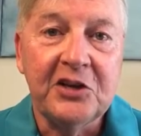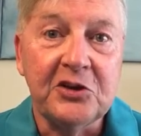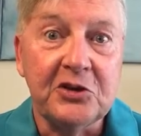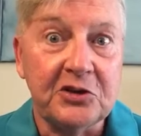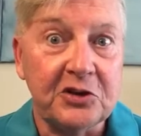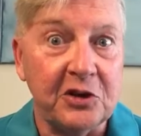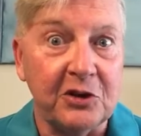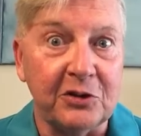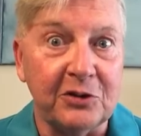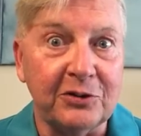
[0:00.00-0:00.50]

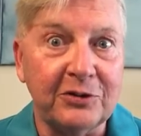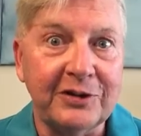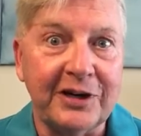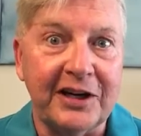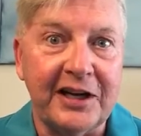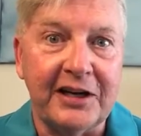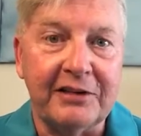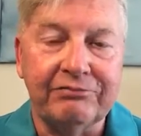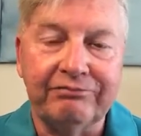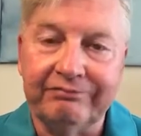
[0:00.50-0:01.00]
So
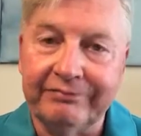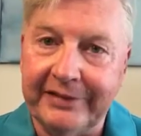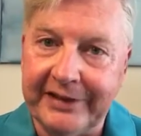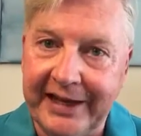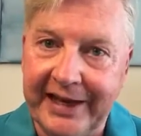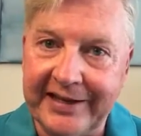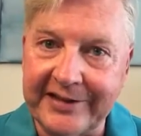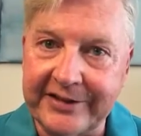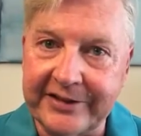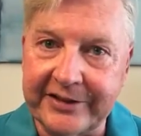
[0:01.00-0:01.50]
I
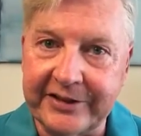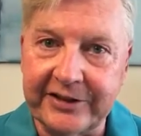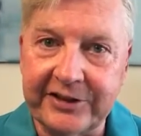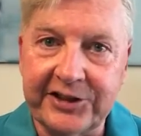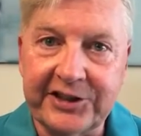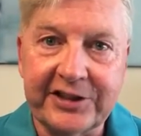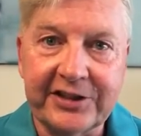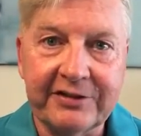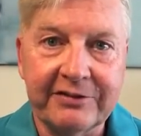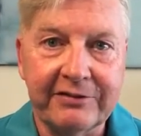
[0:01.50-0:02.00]

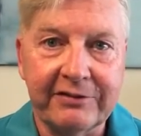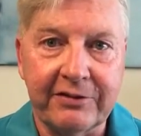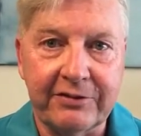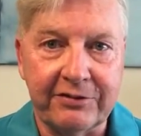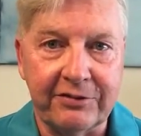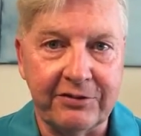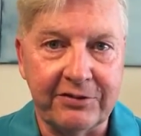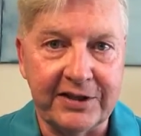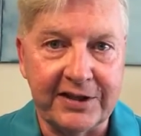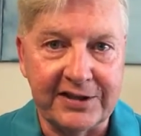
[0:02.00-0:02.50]
entered
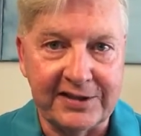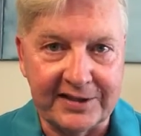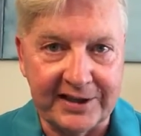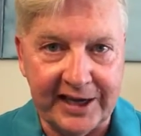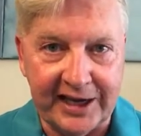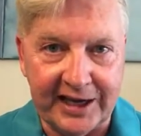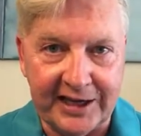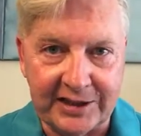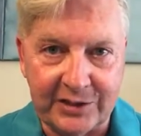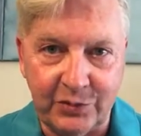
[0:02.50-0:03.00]
through this
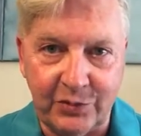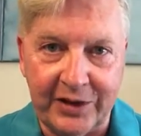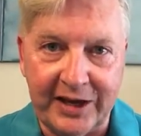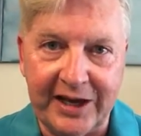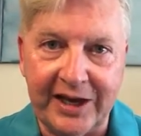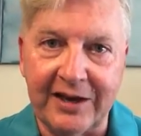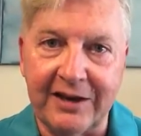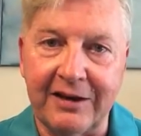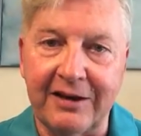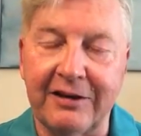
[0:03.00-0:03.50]

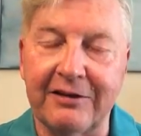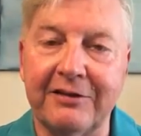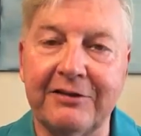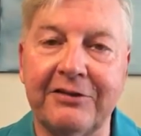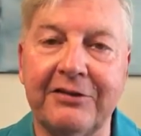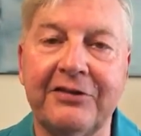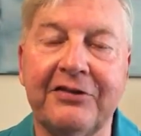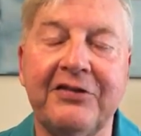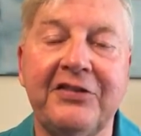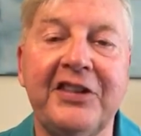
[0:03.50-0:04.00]
gateway
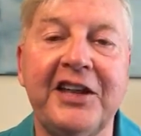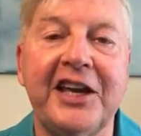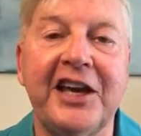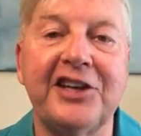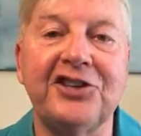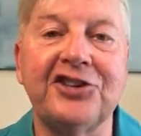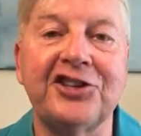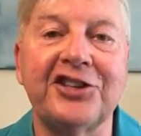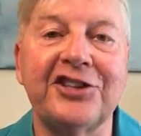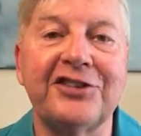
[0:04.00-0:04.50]
of the
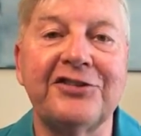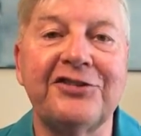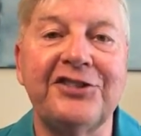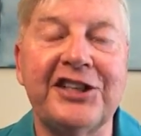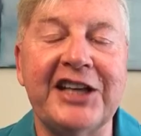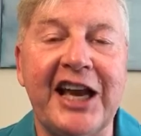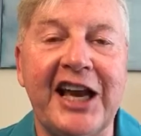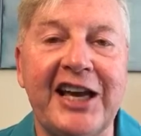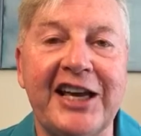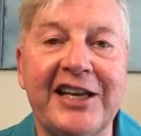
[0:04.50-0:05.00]
Ancient of
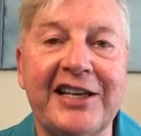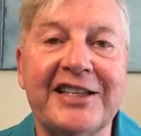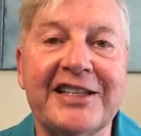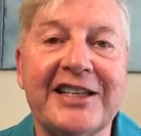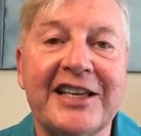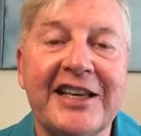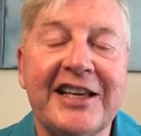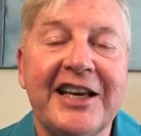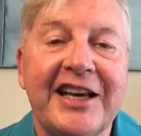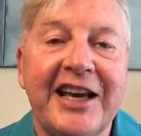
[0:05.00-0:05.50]
Days.